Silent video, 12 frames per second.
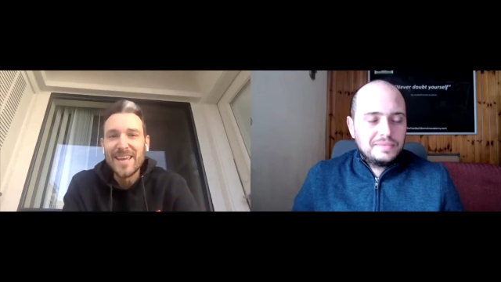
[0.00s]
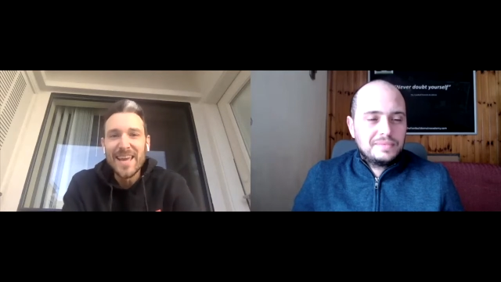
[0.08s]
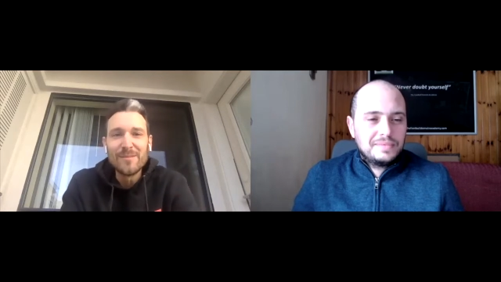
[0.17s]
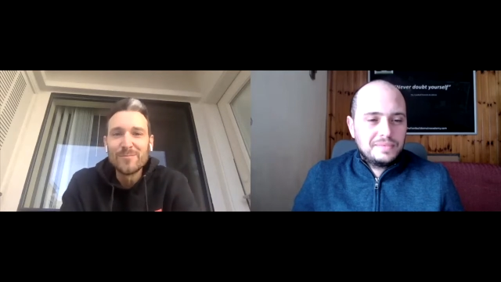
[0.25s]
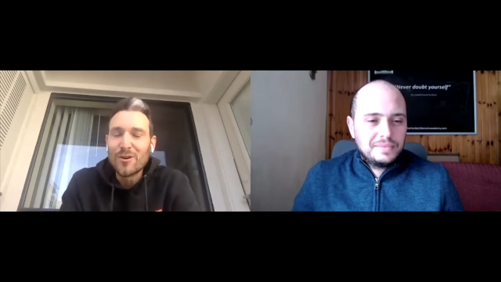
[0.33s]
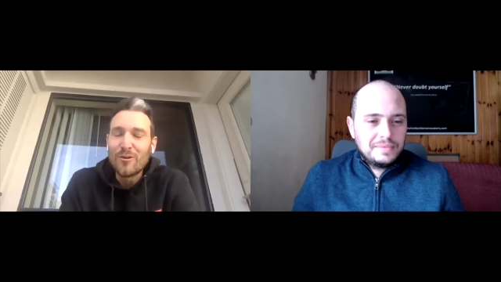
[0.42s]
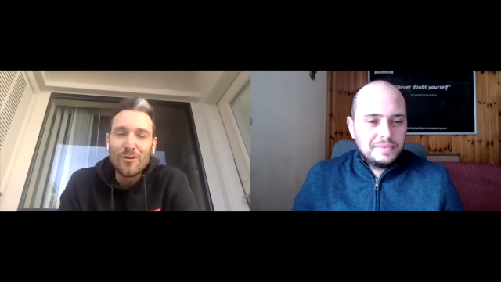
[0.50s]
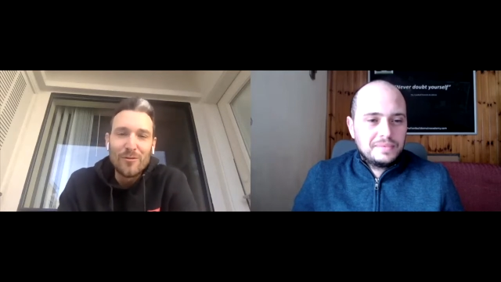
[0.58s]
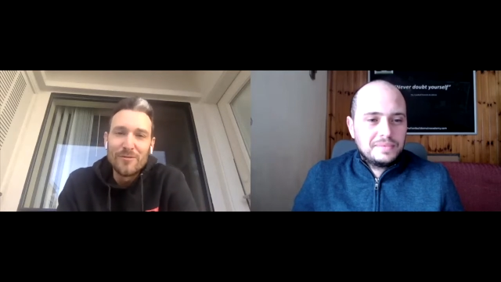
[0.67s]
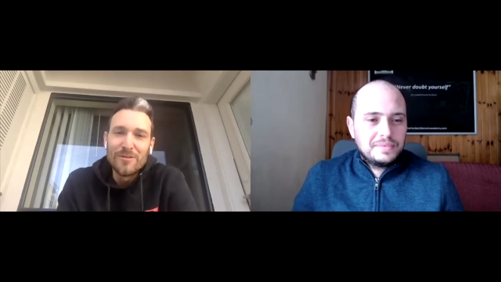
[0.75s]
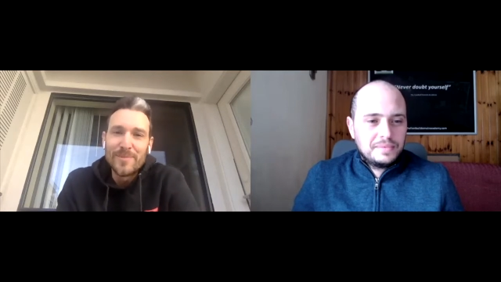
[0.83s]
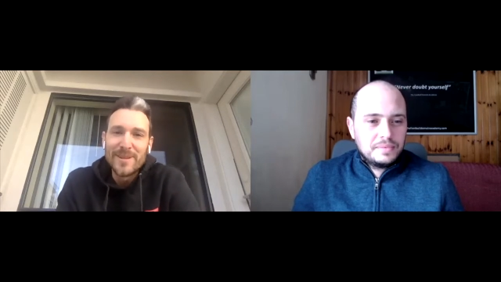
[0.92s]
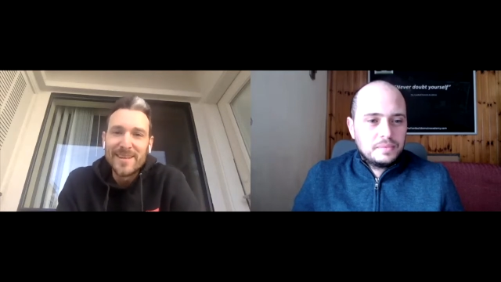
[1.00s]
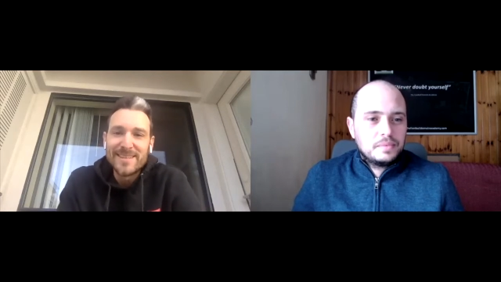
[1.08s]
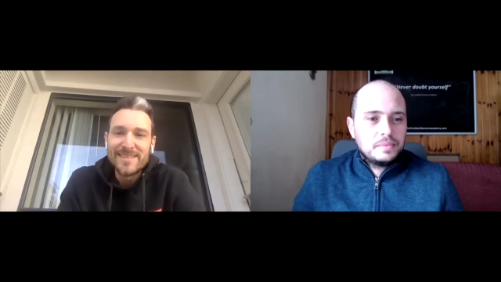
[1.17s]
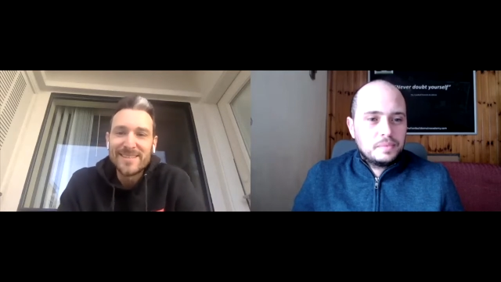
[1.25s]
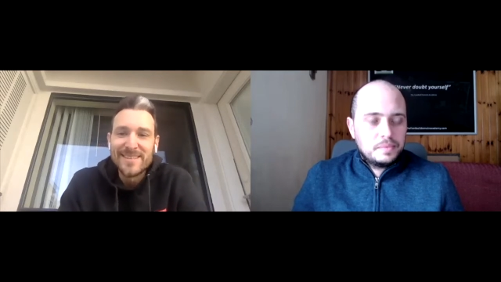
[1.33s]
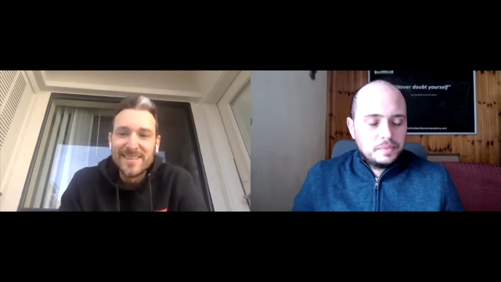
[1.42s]
Speaker 1: games are all over the
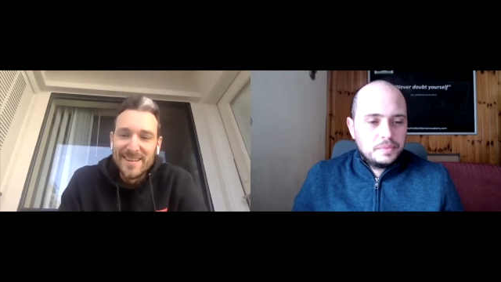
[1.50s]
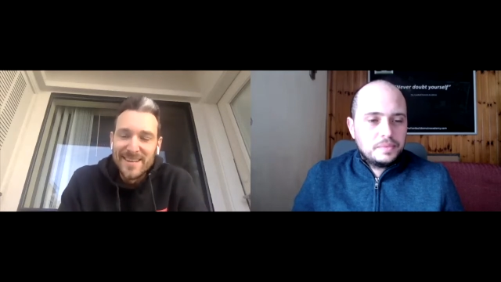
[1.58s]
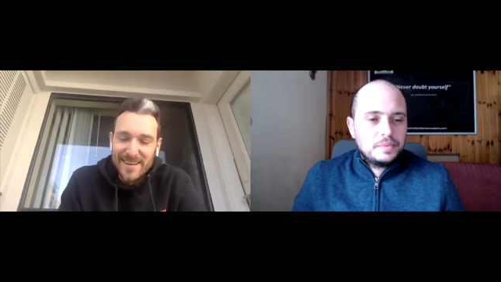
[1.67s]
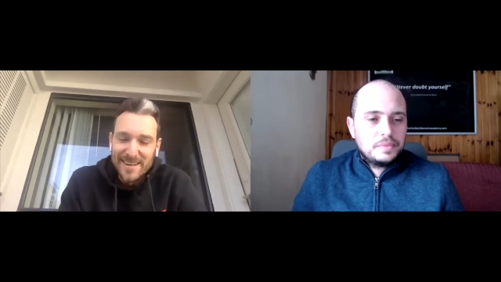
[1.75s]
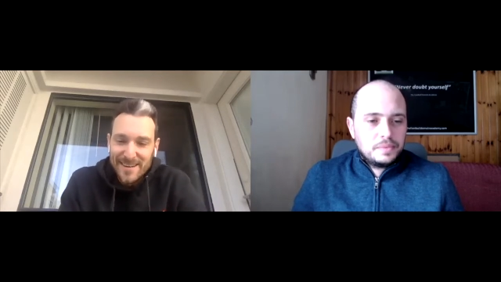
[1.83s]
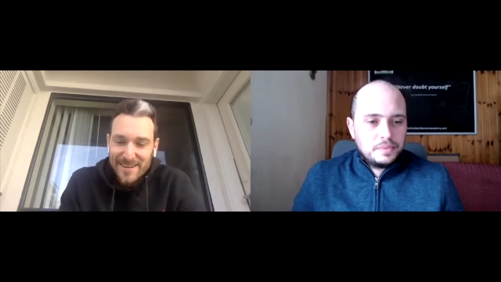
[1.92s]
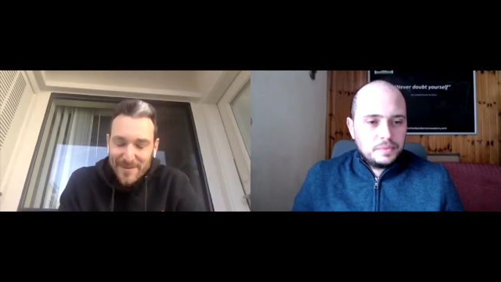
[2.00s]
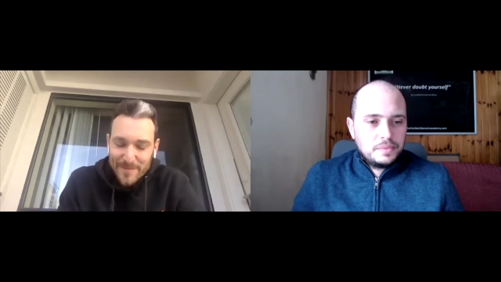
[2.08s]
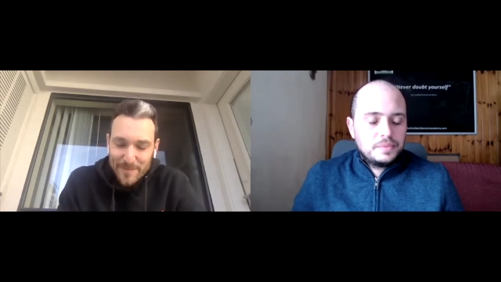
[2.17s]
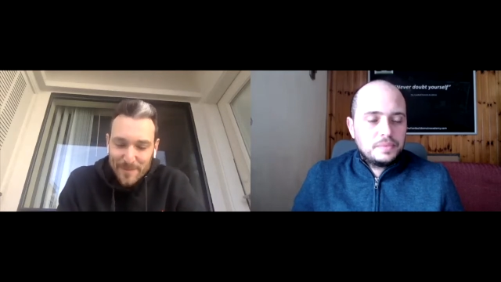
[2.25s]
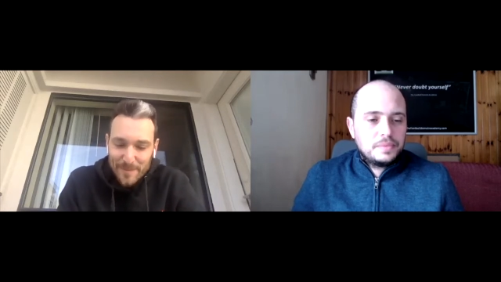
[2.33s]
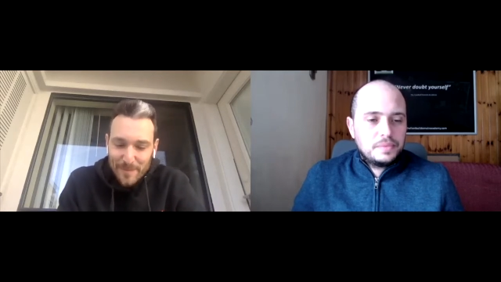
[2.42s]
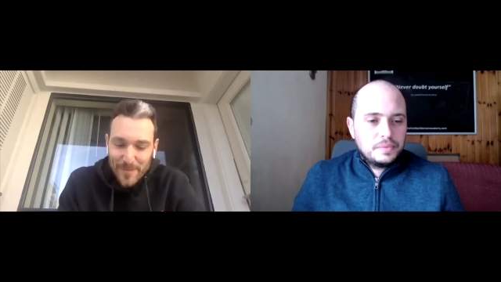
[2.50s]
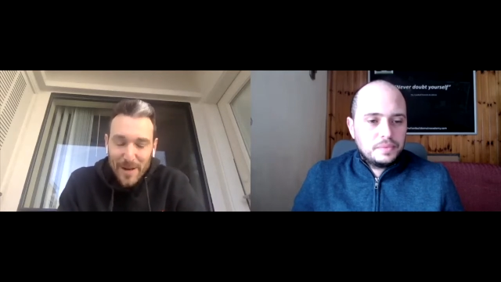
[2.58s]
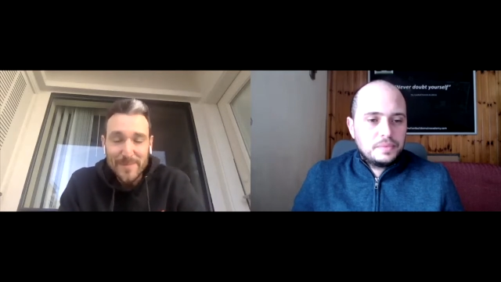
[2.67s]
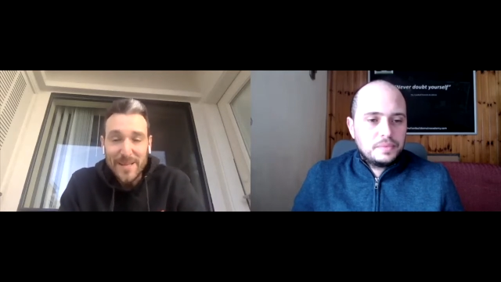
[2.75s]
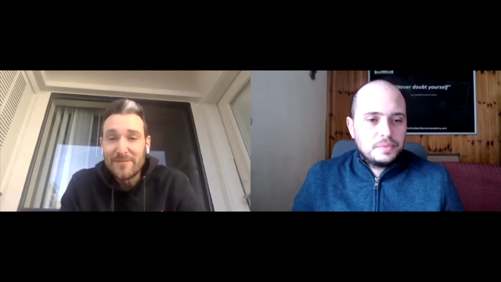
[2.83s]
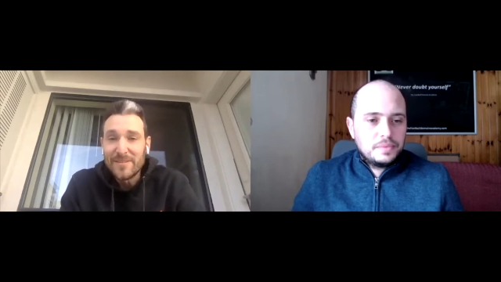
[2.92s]
place um, but
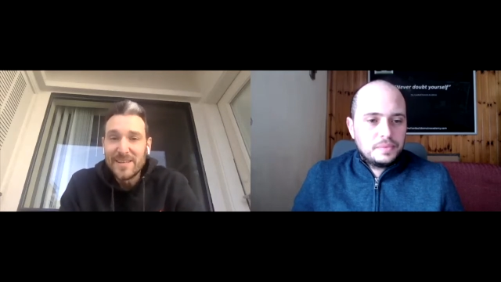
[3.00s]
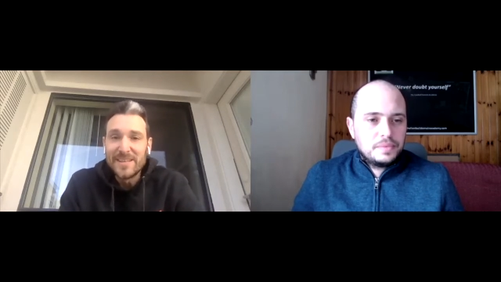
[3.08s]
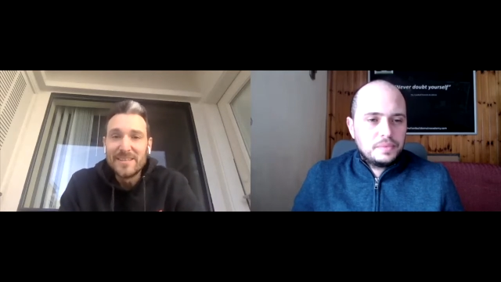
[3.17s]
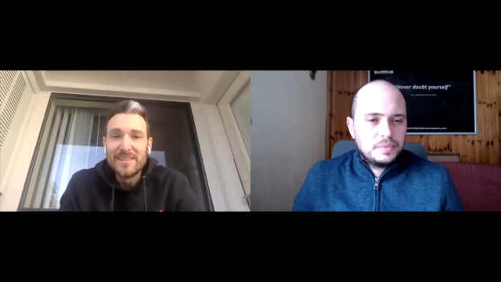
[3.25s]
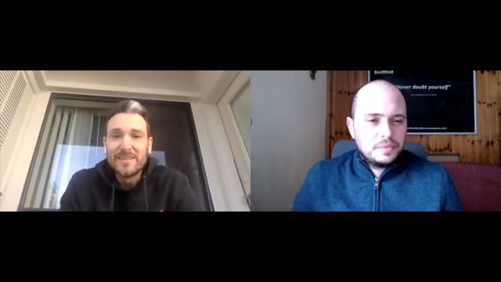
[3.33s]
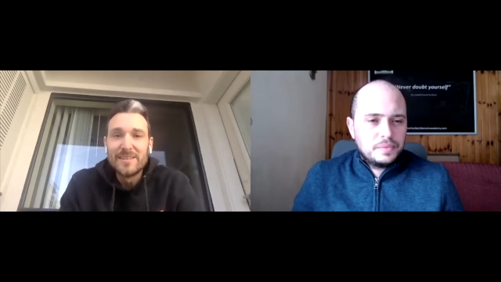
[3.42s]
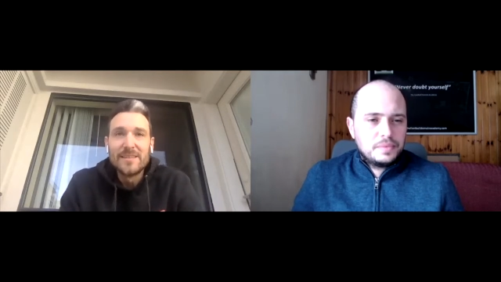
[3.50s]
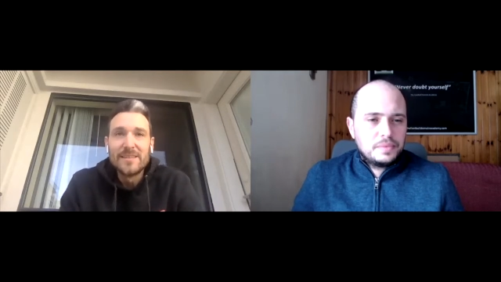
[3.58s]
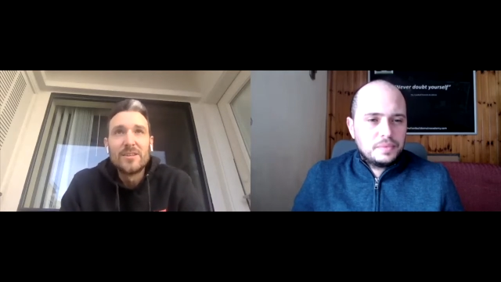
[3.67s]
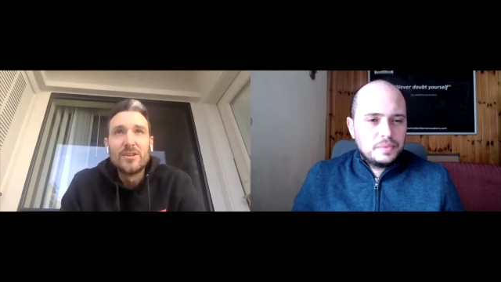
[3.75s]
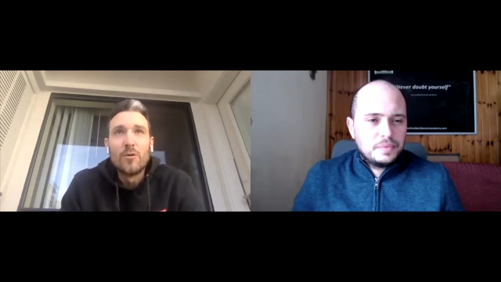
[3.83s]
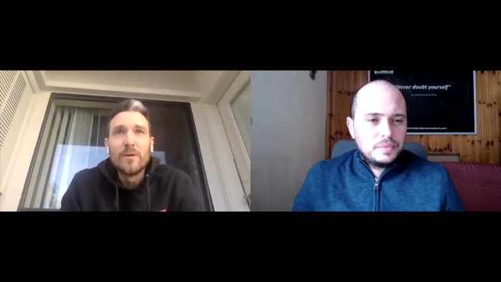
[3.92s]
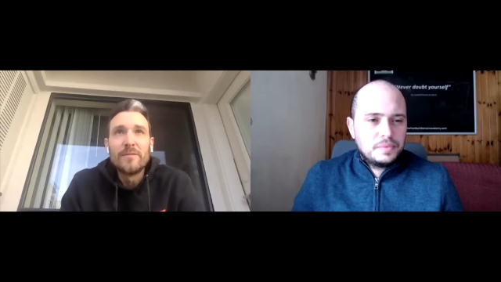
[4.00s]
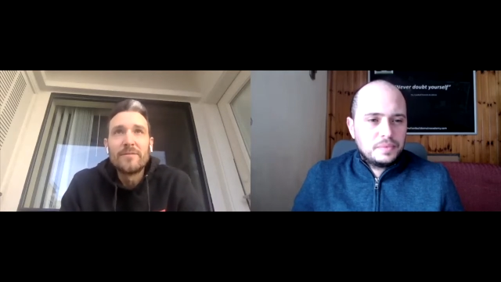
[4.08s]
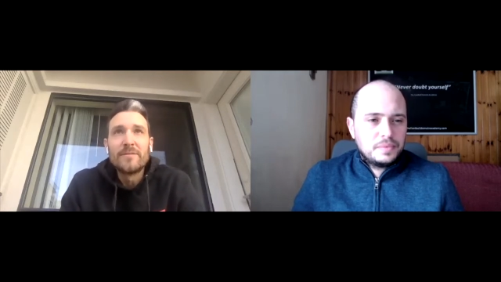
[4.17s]
i'm definitely you know, if